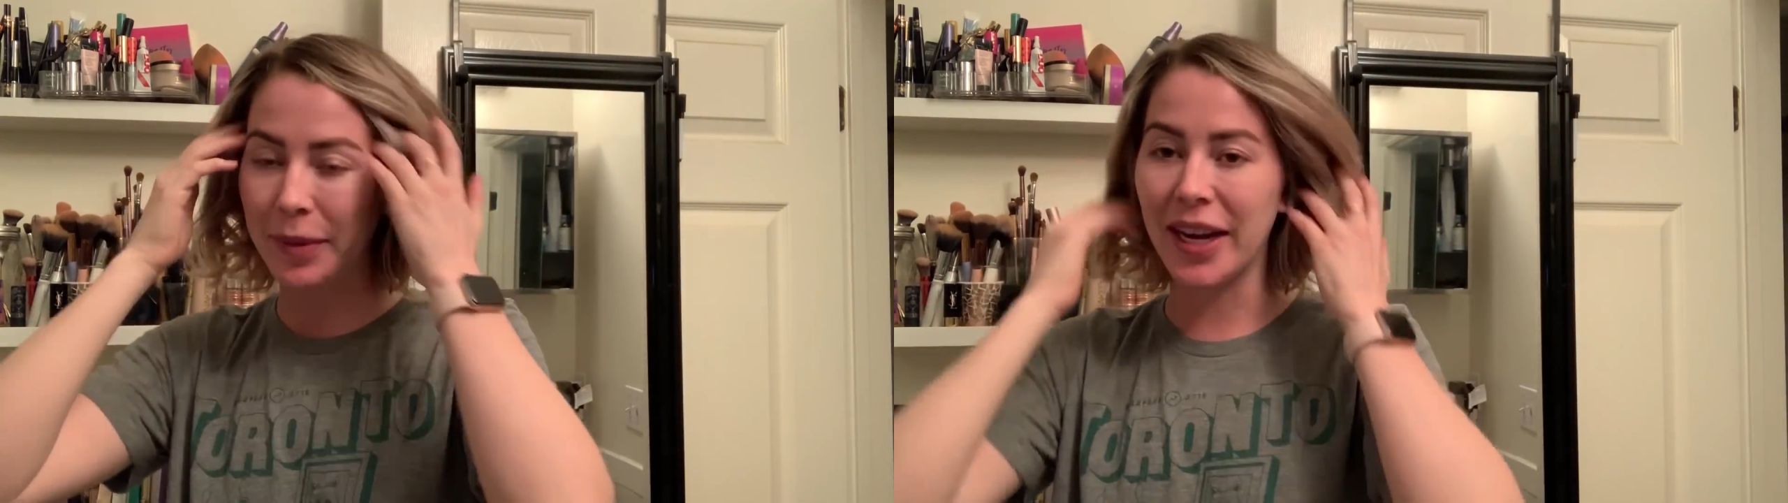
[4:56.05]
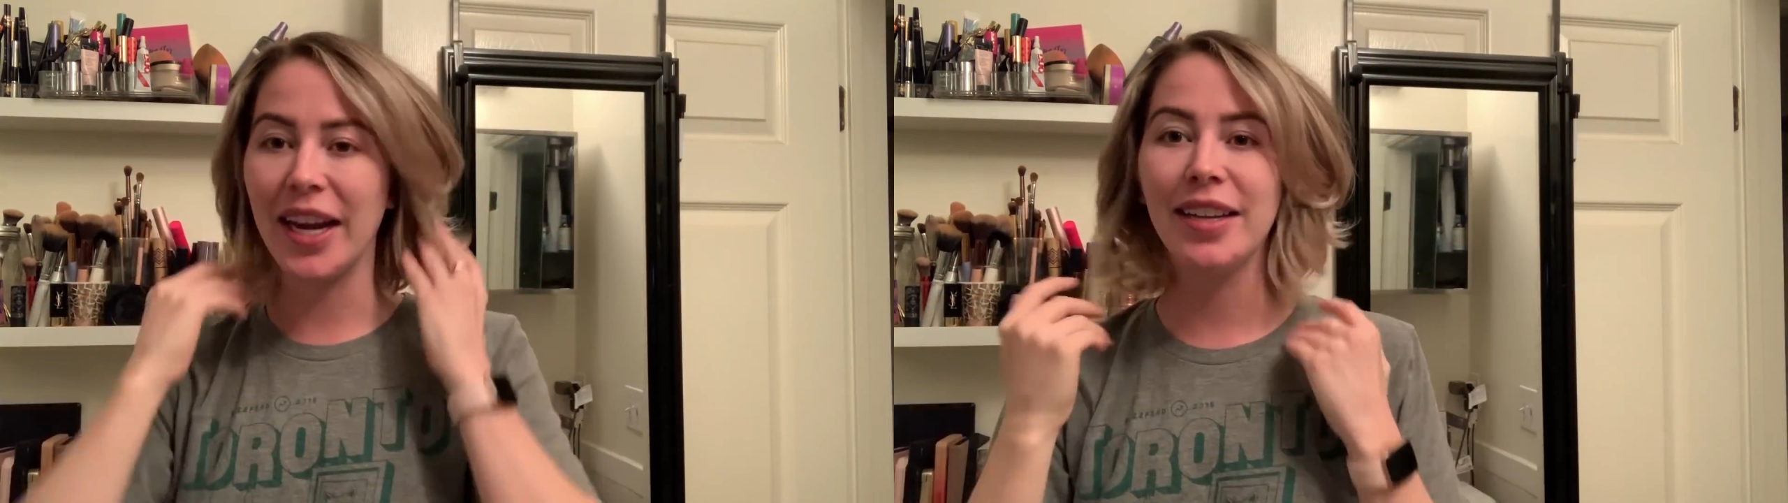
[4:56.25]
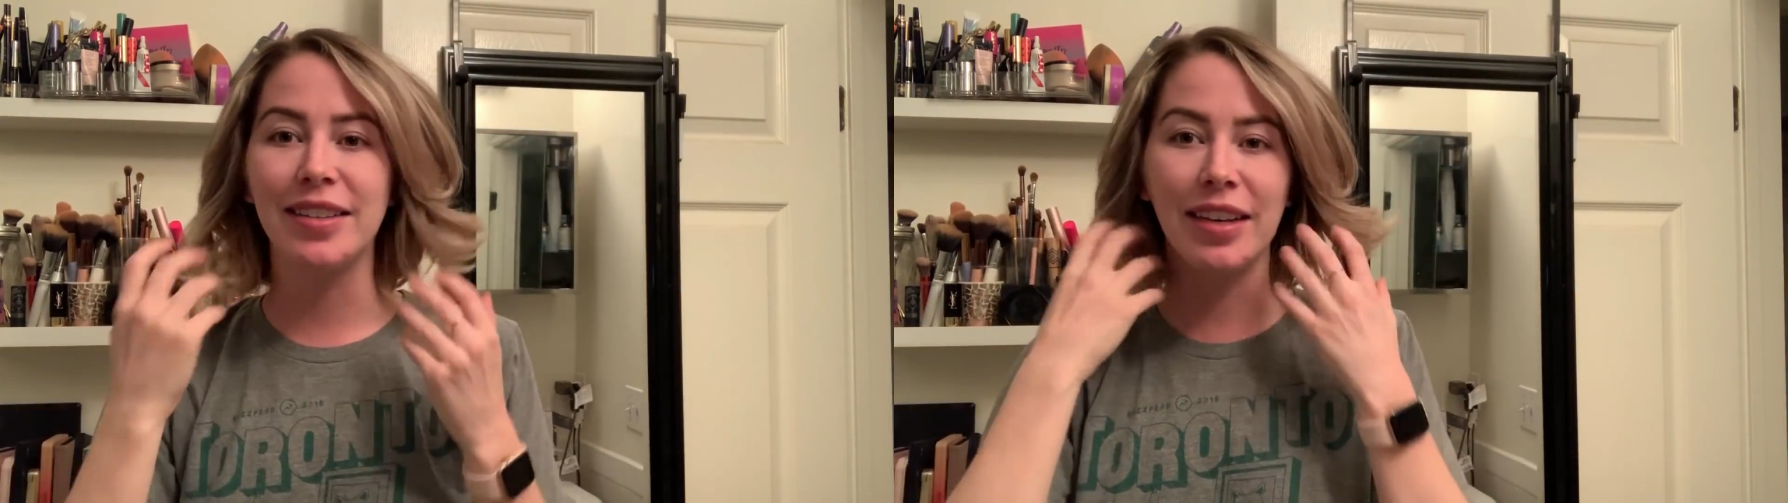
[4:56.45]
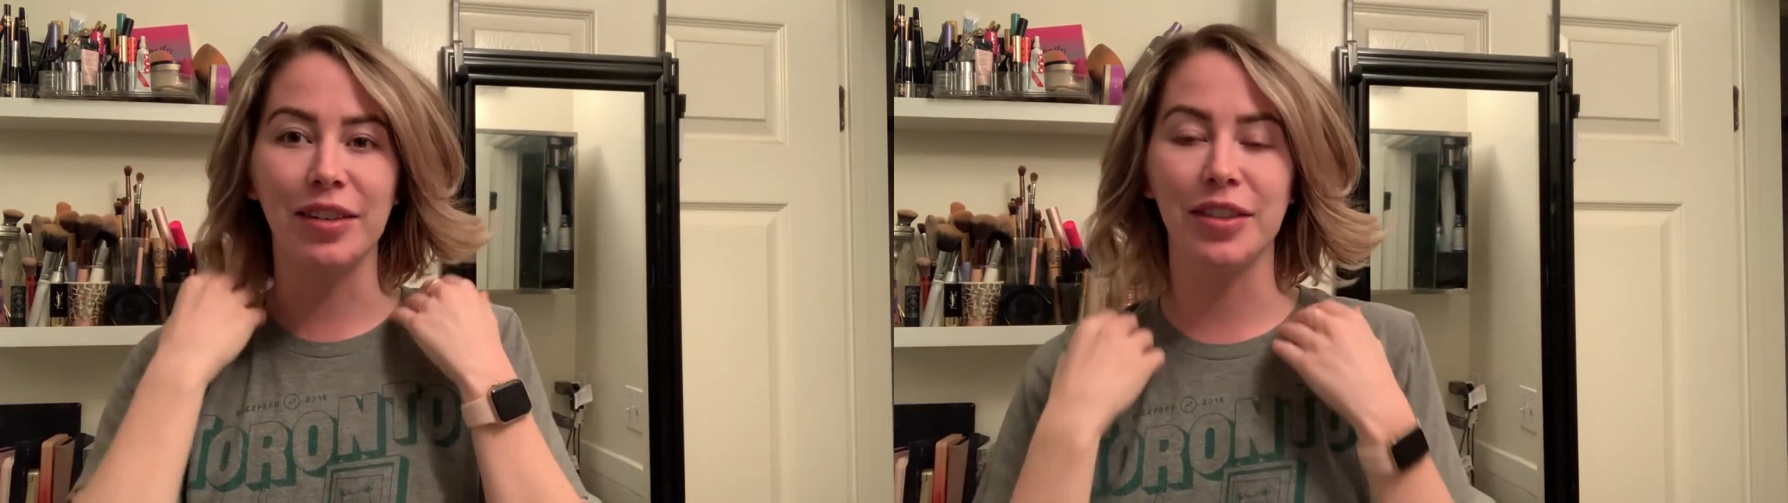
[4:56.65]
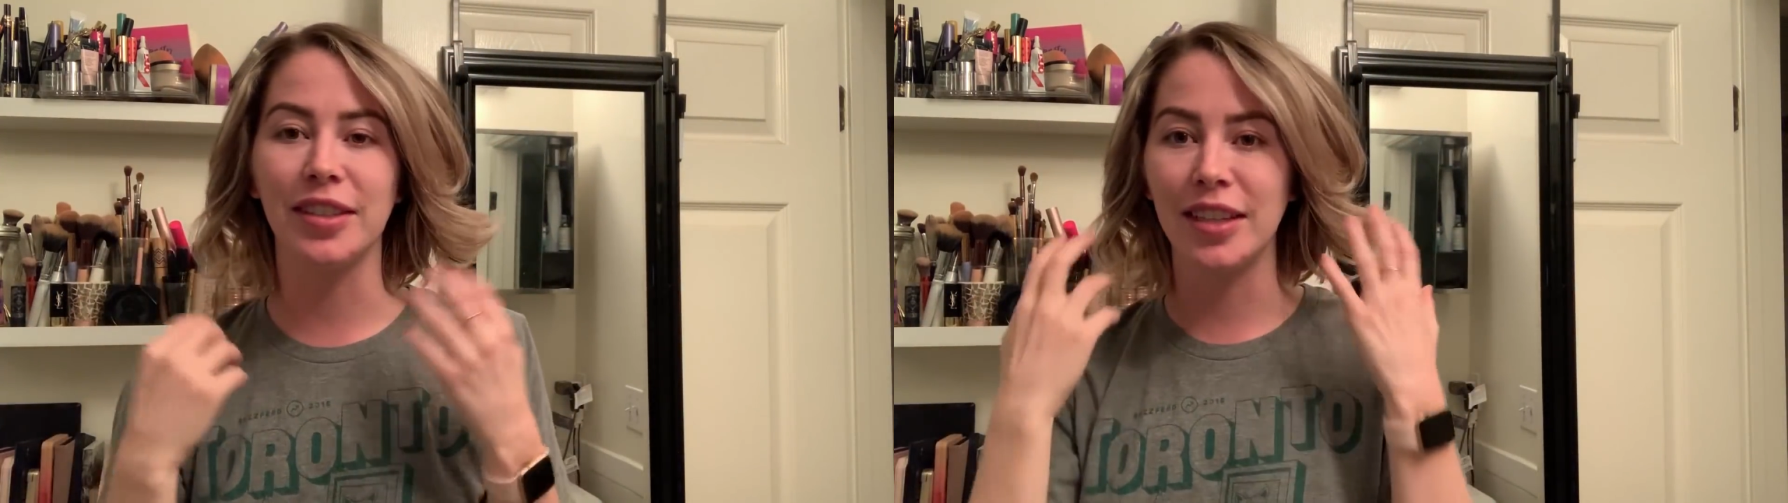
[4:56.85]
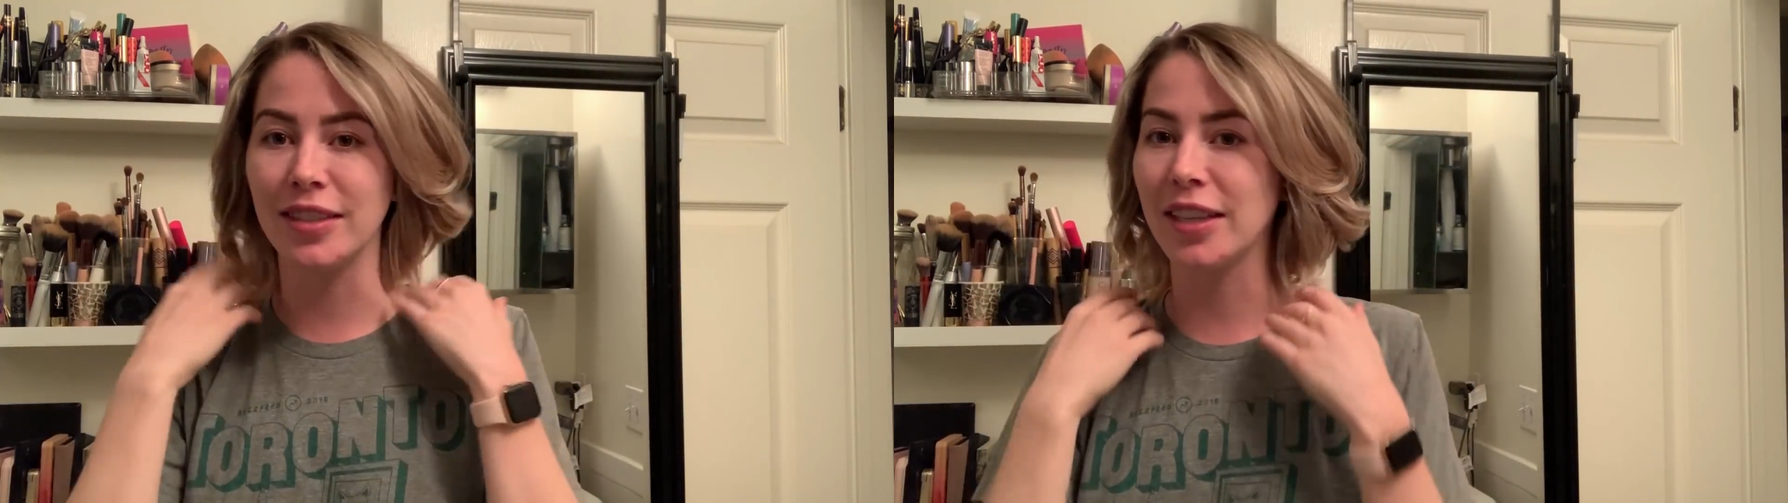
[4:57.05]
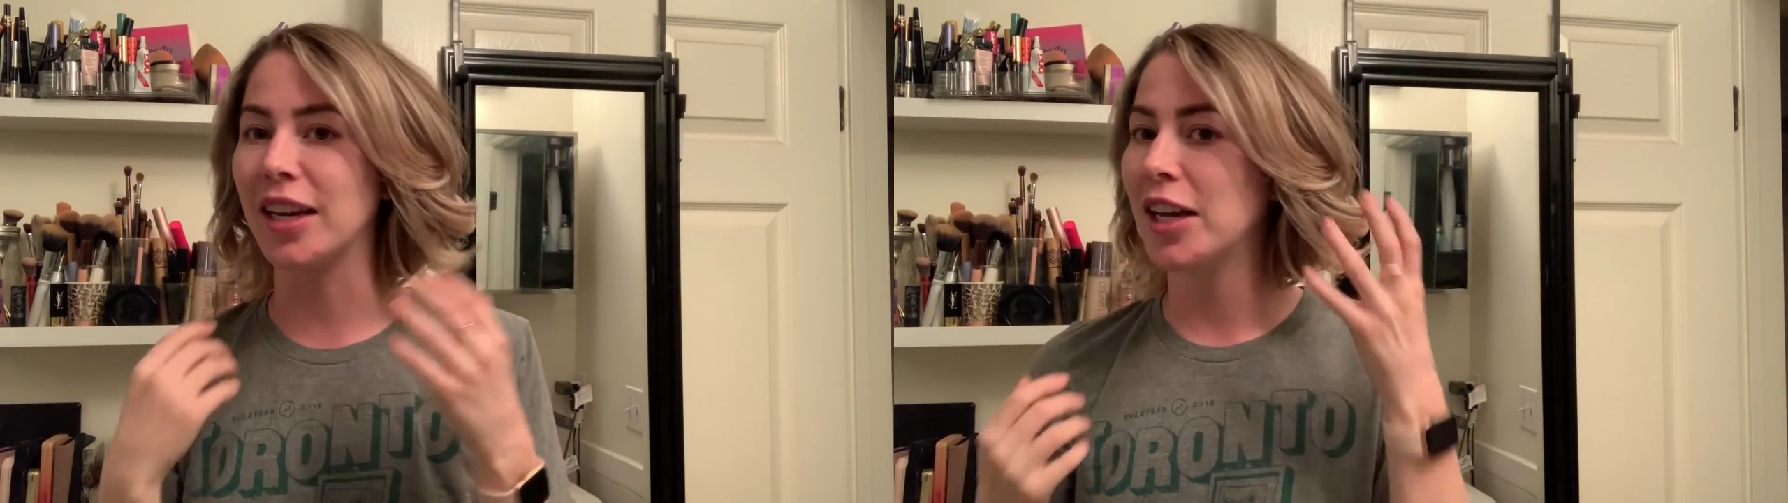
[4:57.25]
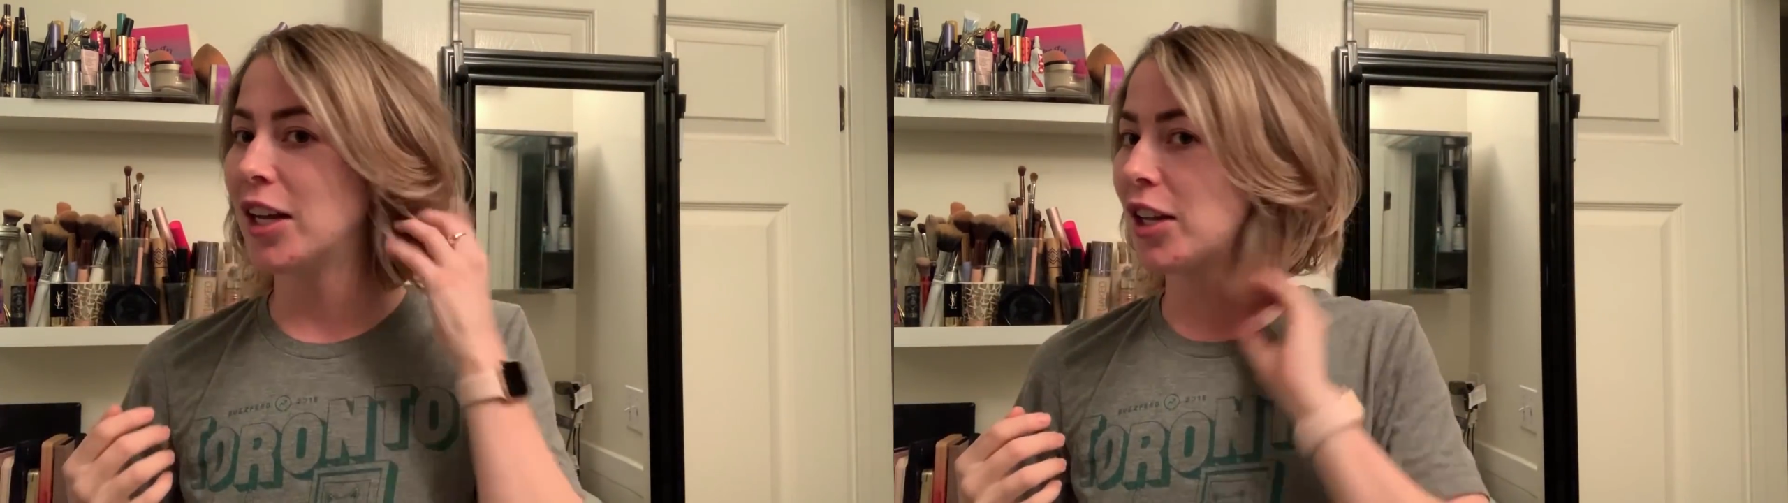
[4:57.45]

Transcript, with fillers: myself into this like